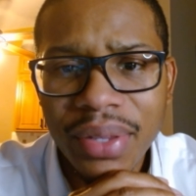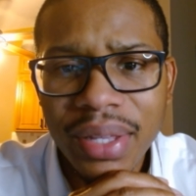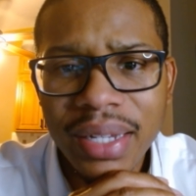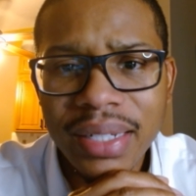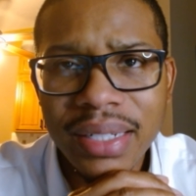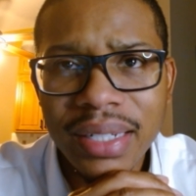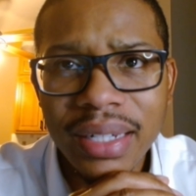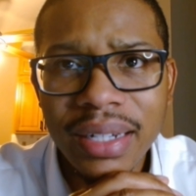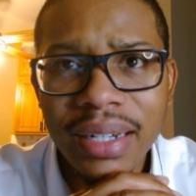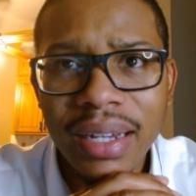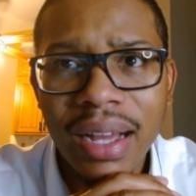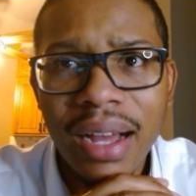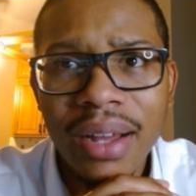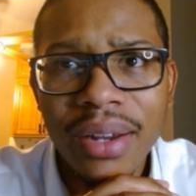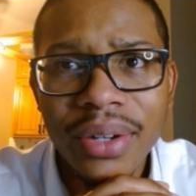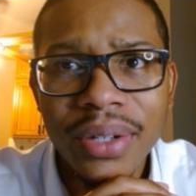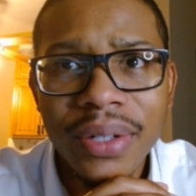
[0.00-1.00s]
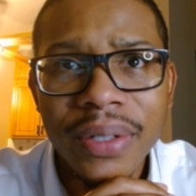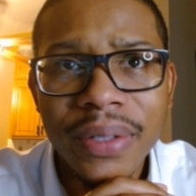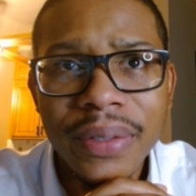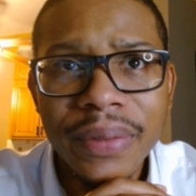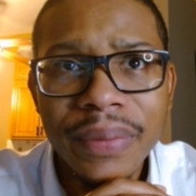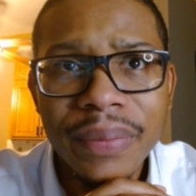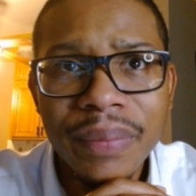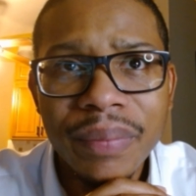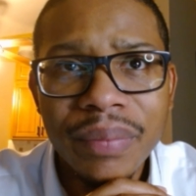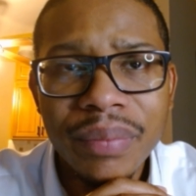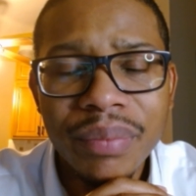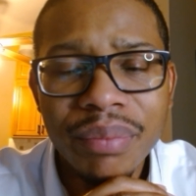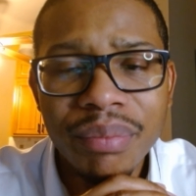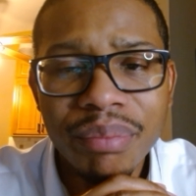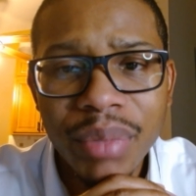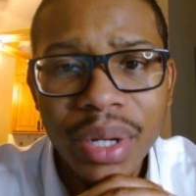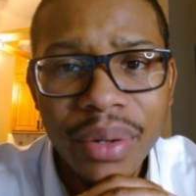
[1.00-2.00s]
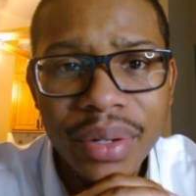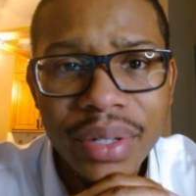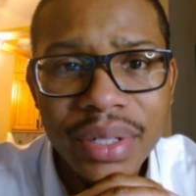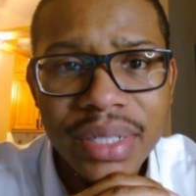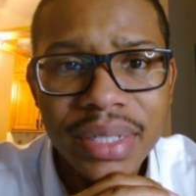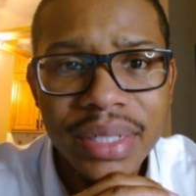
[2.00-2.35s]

that didn't honor marriage.